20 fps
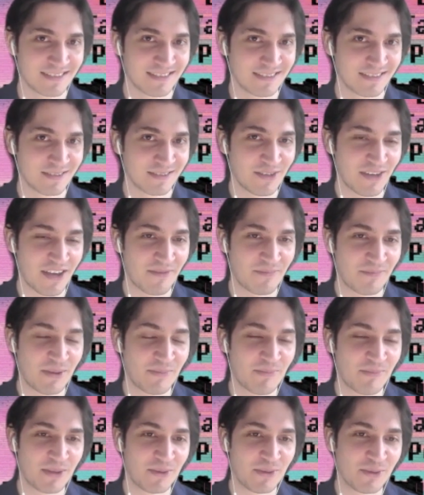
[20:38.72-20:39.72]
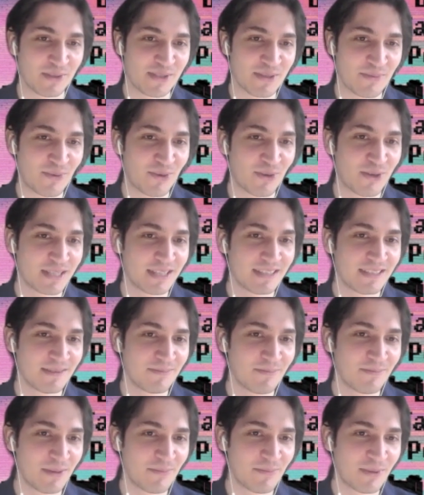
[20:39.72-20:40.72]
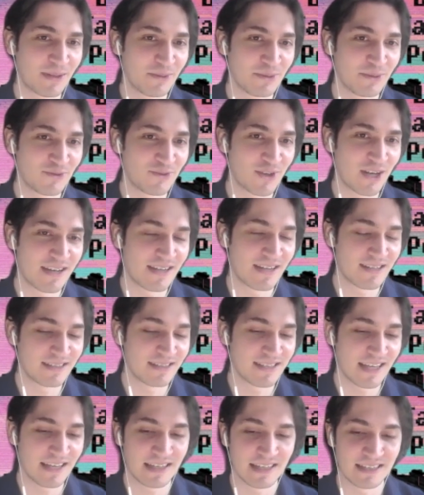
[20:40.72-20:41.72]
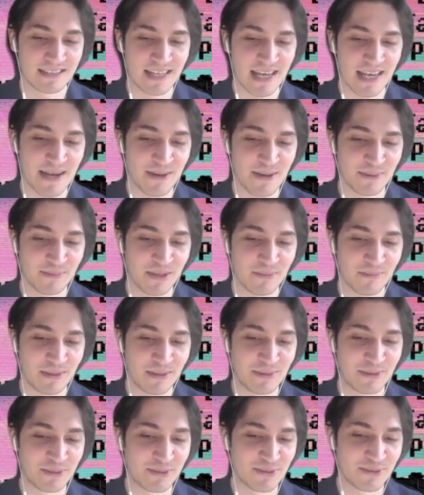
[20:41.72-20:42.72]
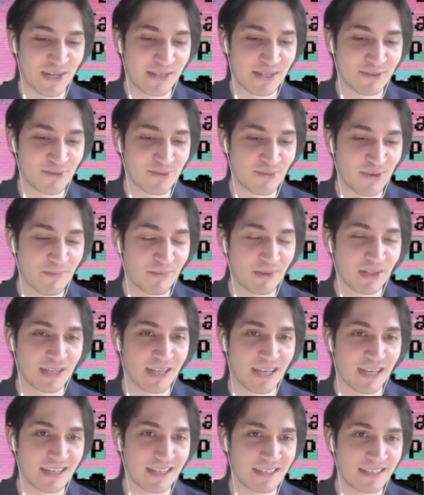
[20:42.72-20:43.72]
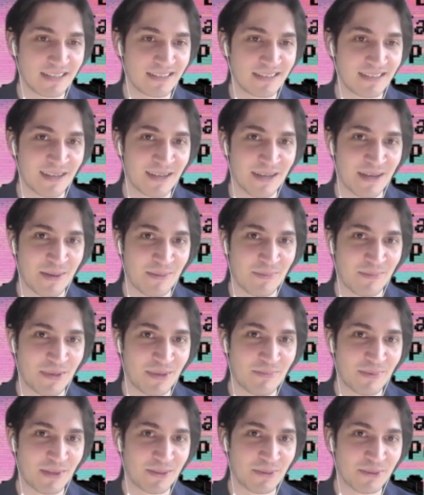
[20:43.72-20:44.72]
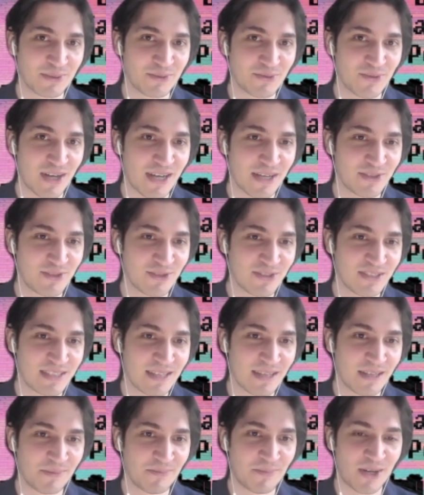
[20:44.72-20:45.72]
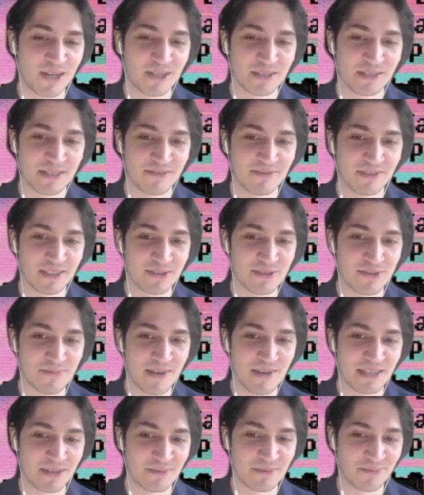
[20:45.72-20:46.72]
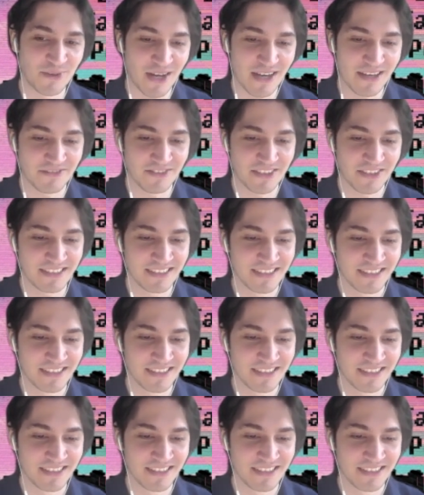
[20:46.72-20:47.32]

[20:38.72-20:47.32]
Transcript: you have people who support it people who try to take it down people who try to replicate it people who try to steal parts of it to make it private